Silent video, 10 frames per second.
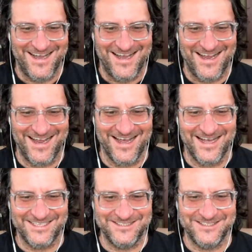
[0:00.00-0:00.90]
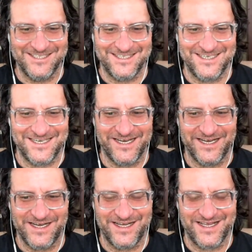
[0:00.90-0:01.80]
And
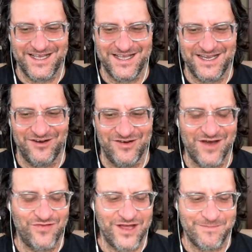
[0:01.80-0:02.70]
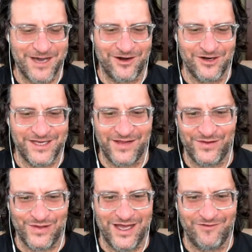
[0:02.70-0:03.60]
nothing about our
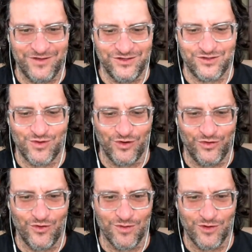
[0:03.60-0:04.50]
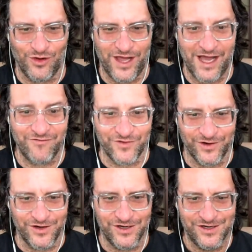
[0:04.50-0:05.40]
daily life is, quote, normal
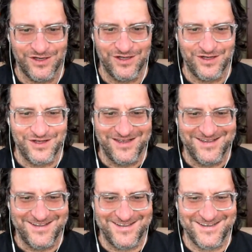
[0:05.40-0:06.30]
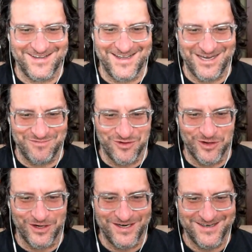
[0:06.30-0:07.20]
ever
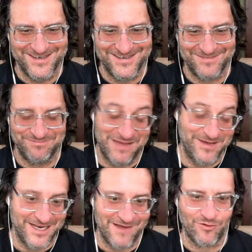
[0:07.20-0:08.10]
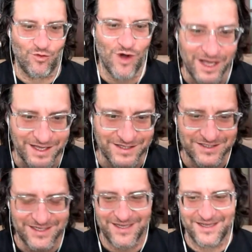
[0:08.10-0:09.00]
anymore. Maybe it never
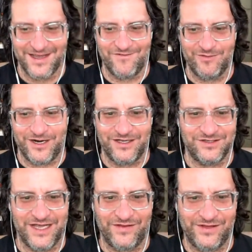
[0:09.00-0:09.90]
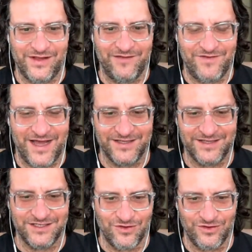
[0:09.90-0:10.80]
was. Everybody's daily life has
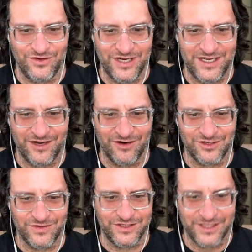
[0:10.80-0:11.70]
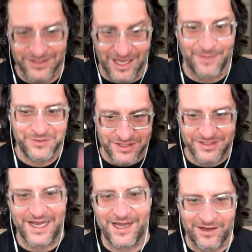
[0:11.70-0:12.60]
its own unique characteristics, ups
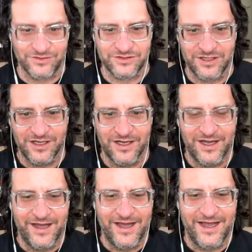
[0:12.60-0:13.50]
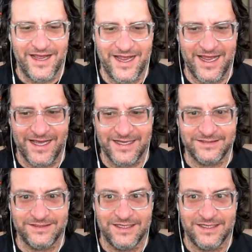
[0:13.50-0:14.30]
and downs. And